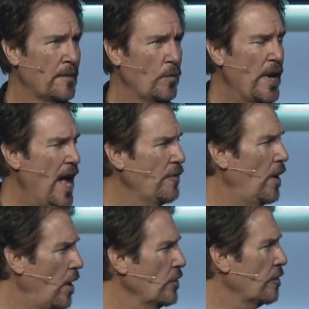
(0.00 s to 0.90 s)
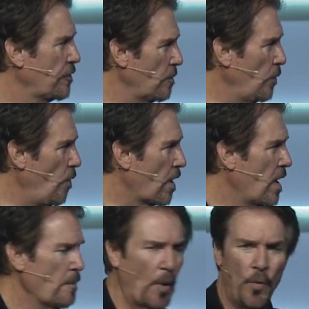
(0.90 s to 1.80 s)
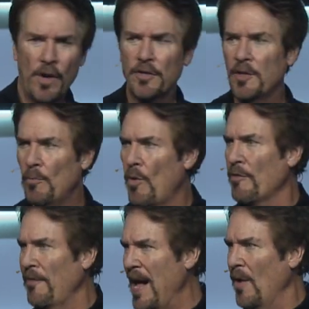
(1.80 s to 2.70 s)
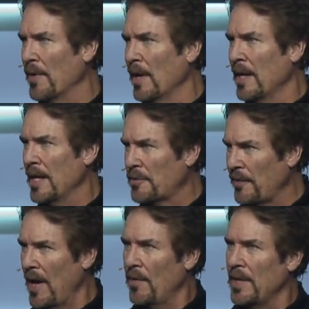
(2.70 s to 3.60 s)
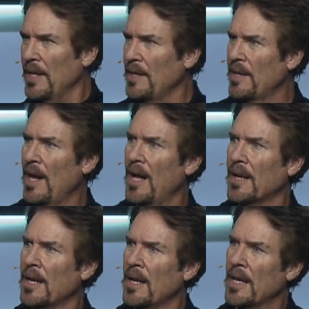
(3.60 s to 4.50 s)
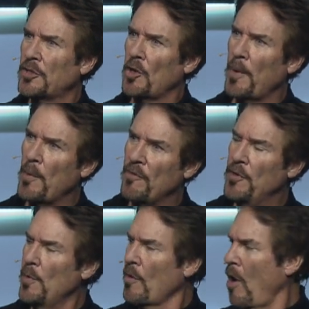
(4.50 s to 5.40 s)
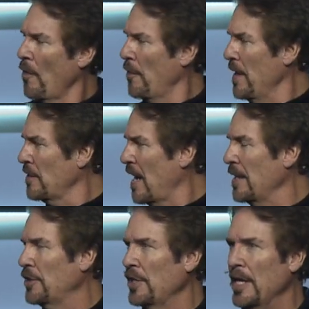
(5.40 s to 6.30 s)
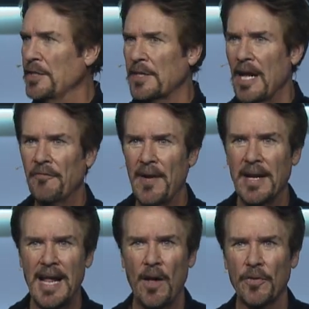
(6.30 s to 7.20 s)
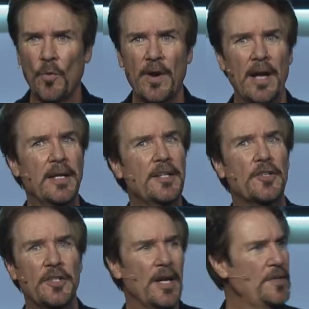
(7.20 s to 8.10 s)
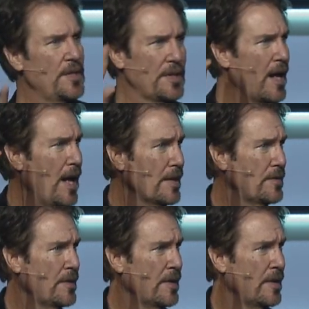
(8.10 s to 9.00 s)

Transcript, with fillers: We have a hunger for more, but where's the more found? It's found in God. And so by reviewing all the things I chased, I find out the one I need to chase is God's.